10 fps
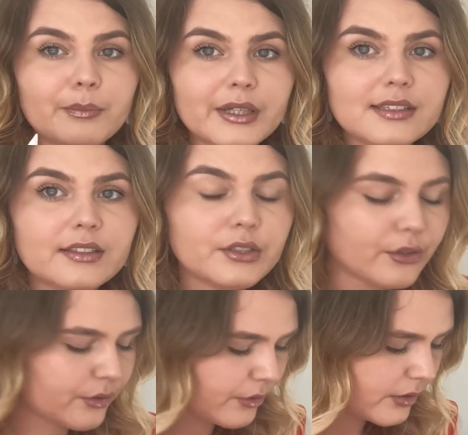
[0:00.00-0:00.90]
pastel
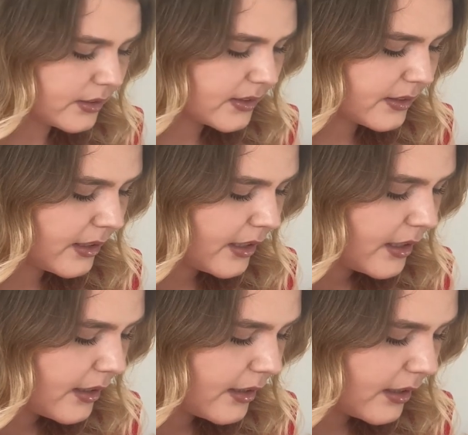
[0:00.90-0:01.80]
oils,
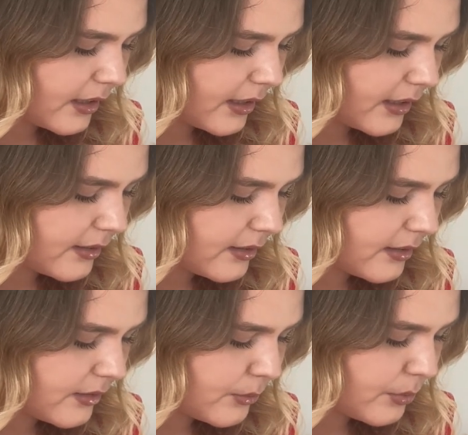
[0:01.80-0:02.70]
then I
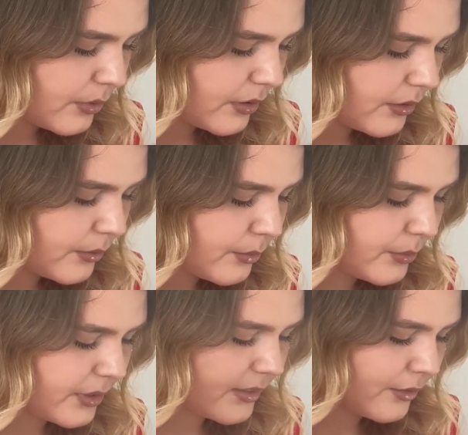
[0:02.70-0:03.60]
did one
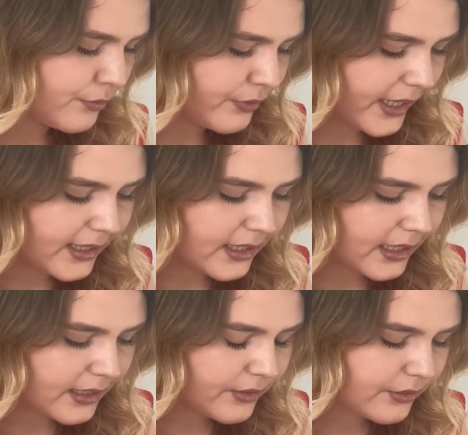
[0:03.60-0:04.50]
with a fine
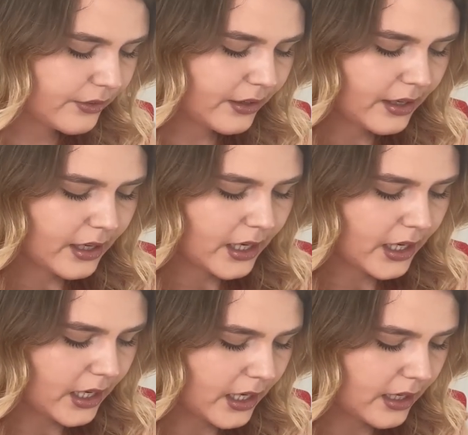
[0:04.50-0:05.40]
liner,
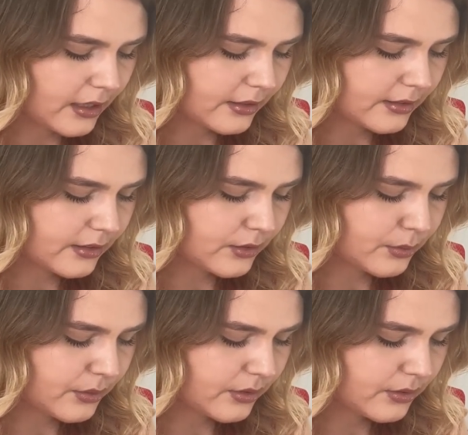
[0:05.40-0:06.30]
and this
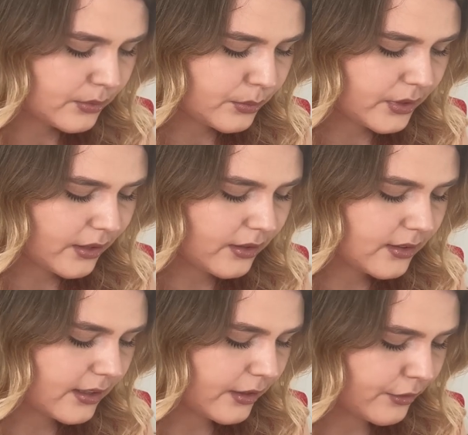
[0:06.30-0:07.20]
was with a
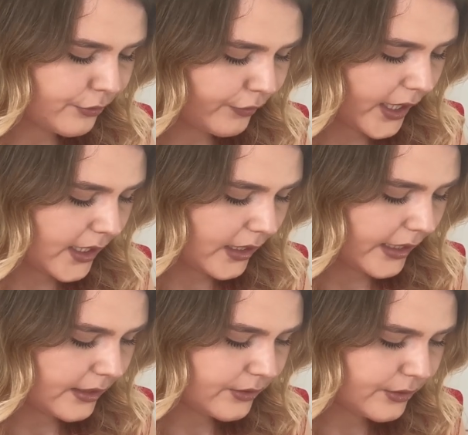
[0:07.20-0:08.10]
thicker fine
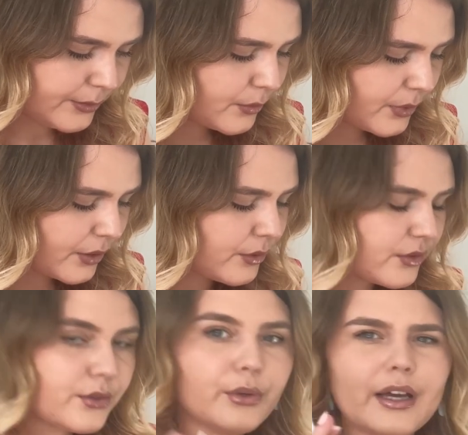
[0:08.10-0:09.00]
liner. We
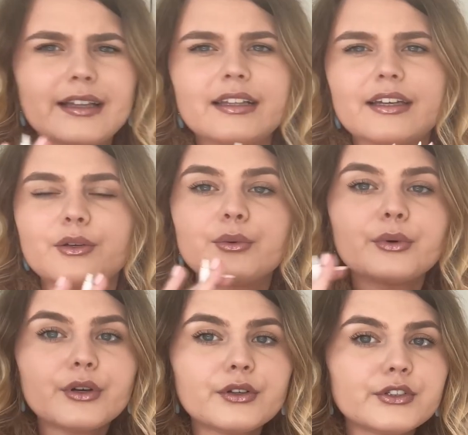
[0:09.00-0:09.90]
also had like a
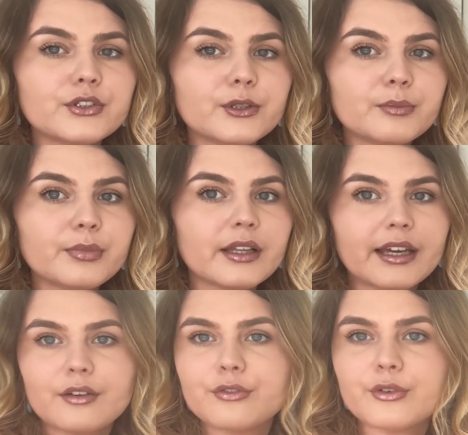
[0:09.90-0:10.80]
workshop,
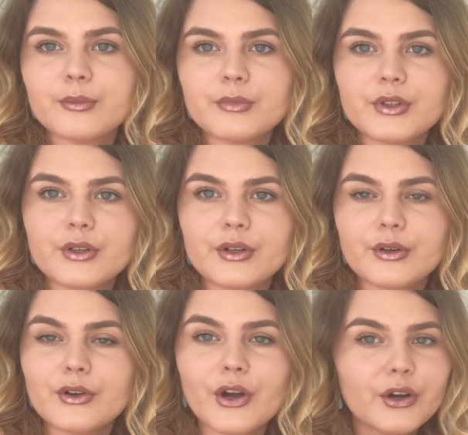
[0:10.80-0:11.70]
like from
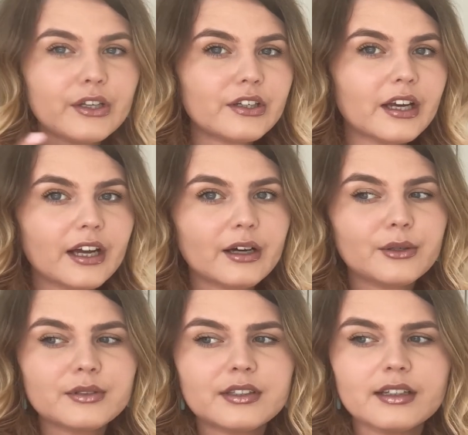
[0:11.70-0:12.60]
the garden
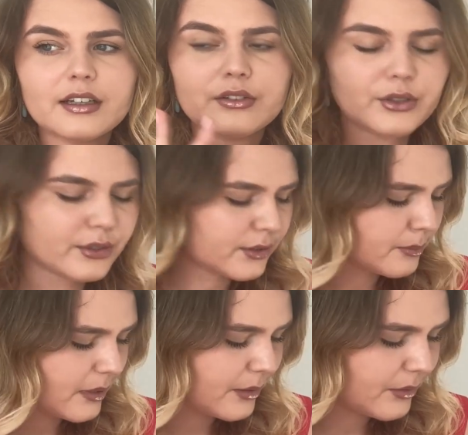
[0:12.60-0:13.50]
house that I talked
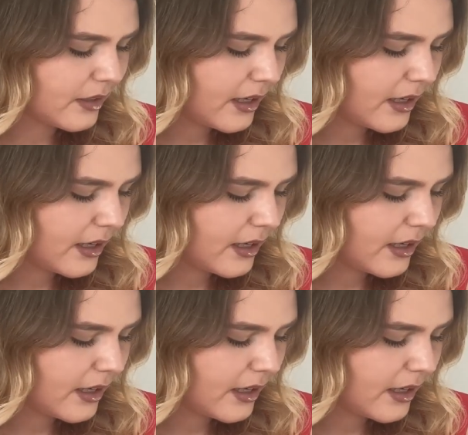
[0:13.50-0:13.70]
about.